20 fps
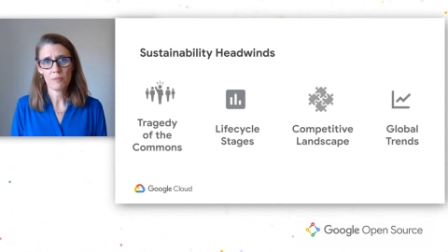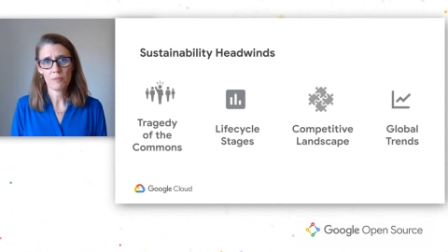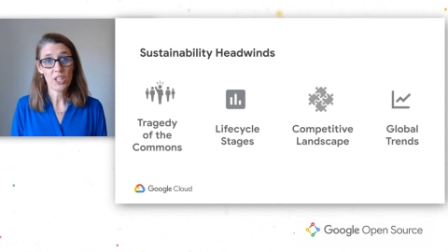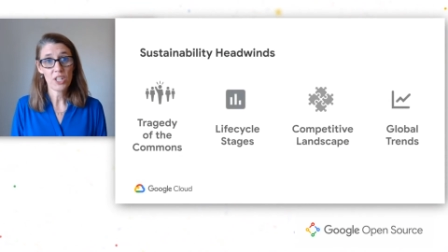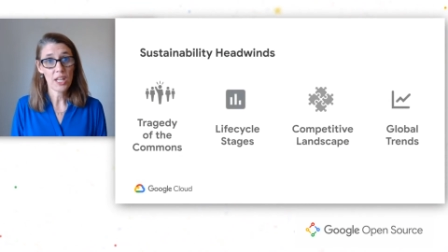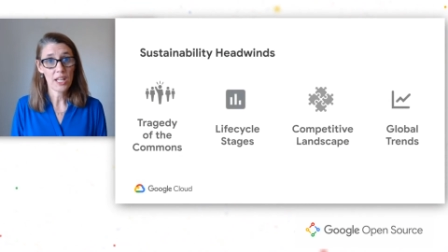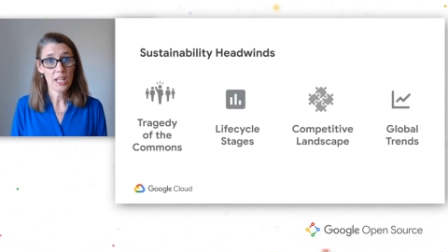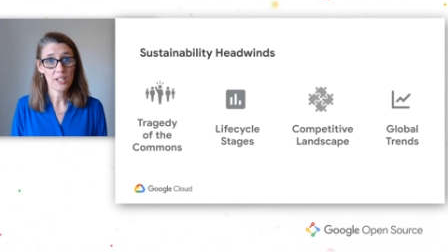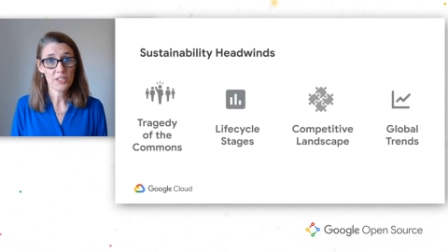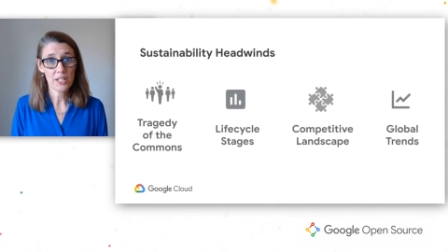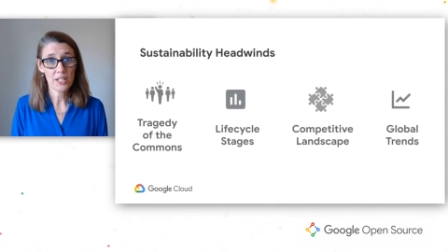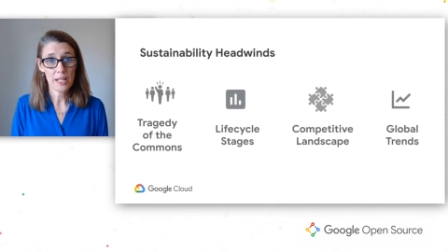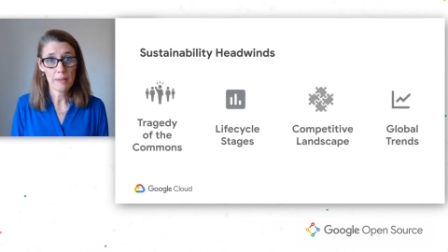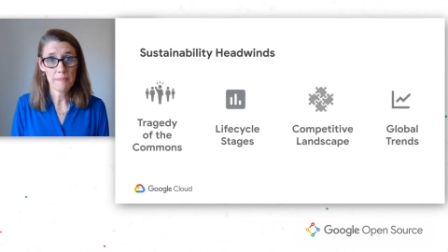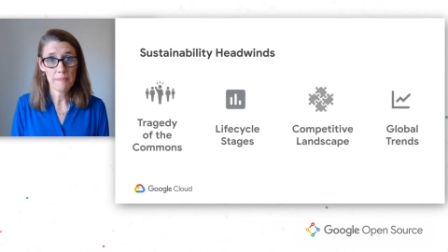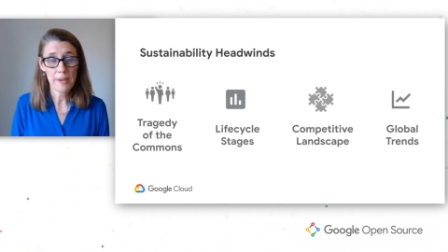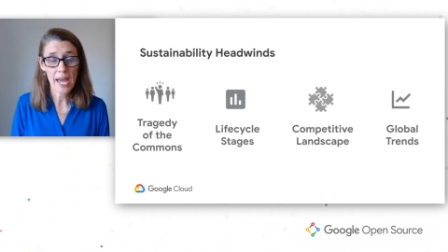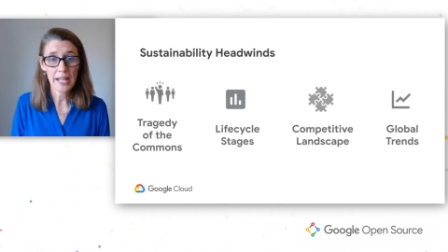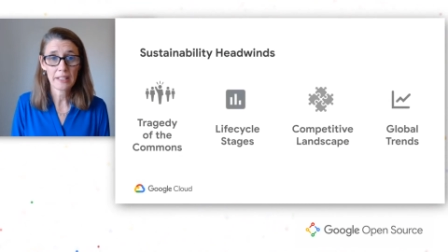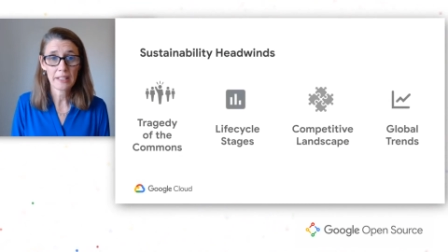change and
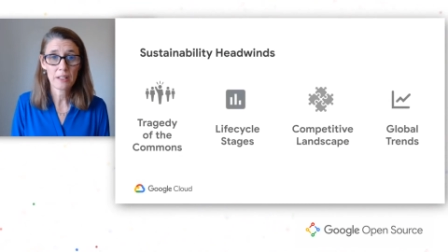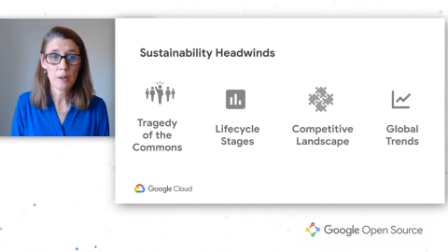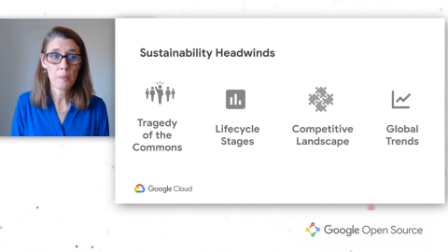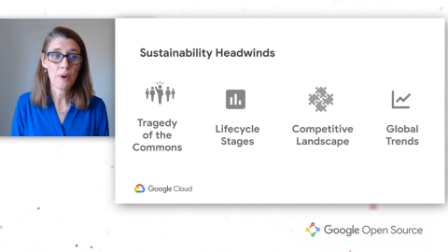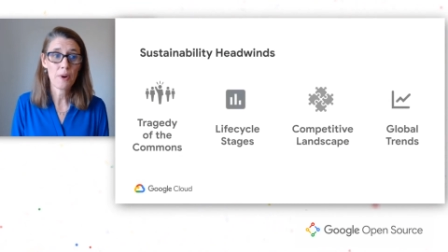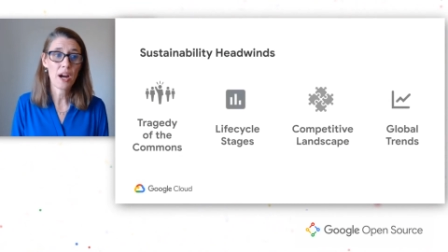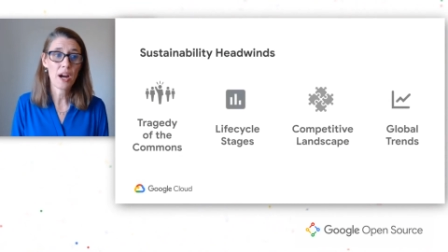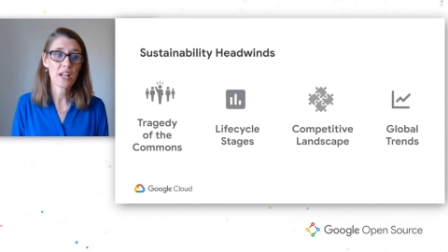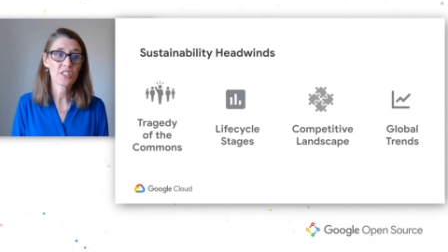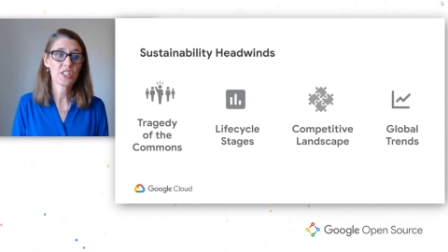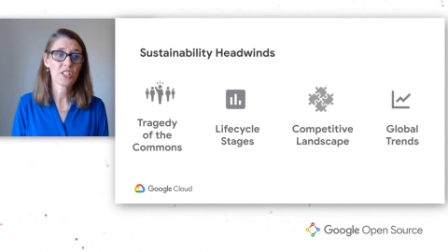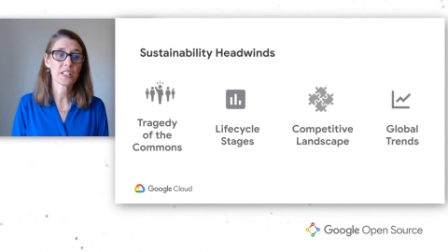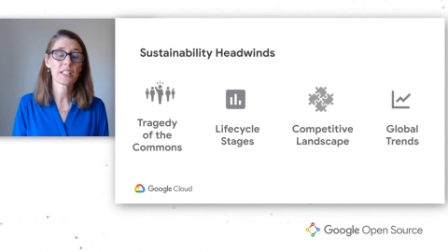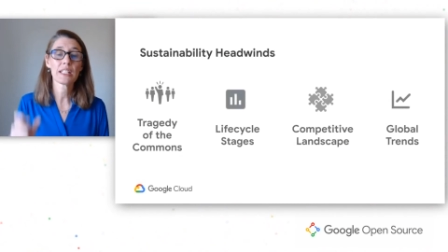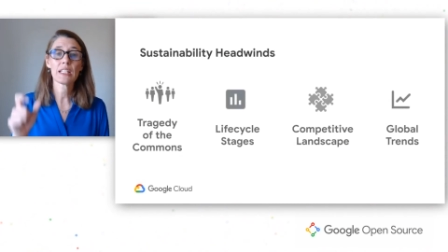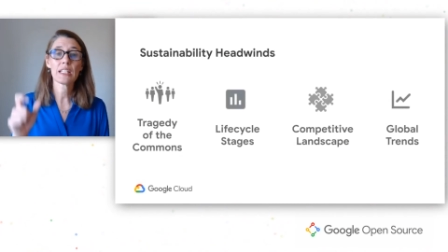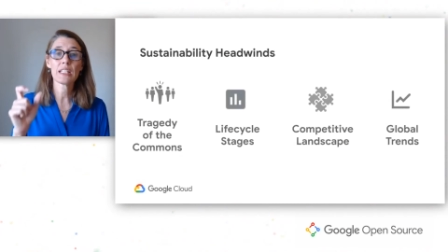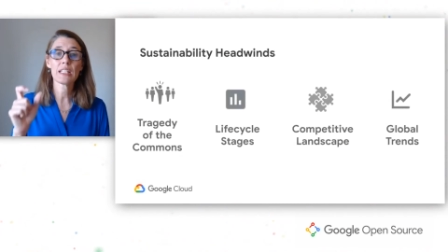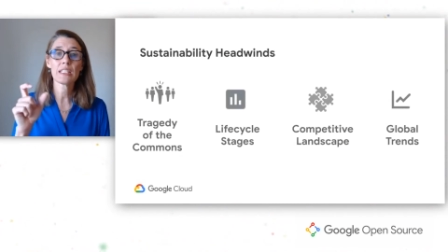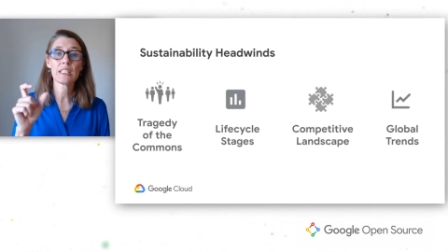impact in a
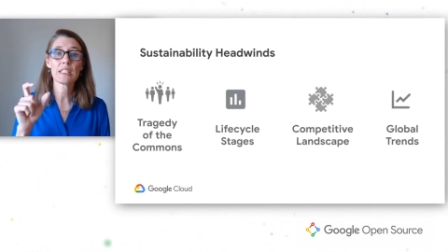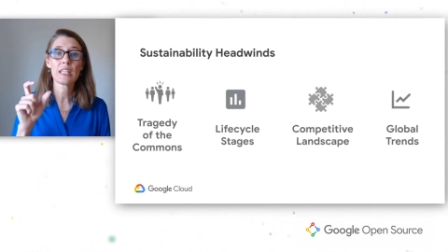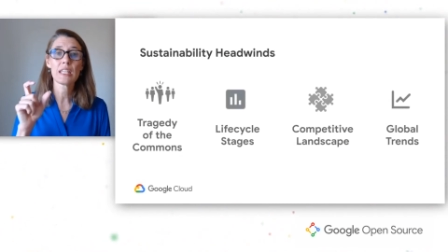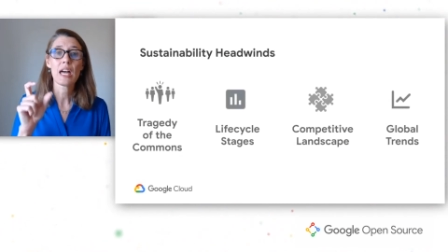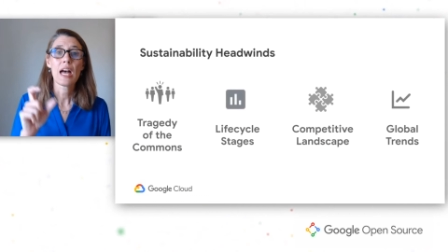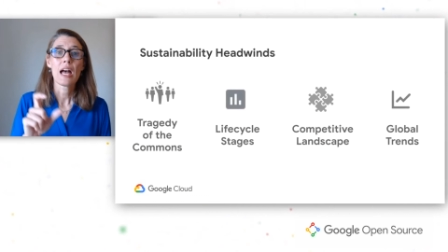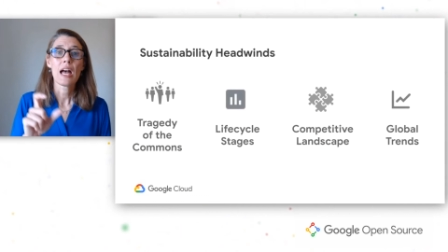project is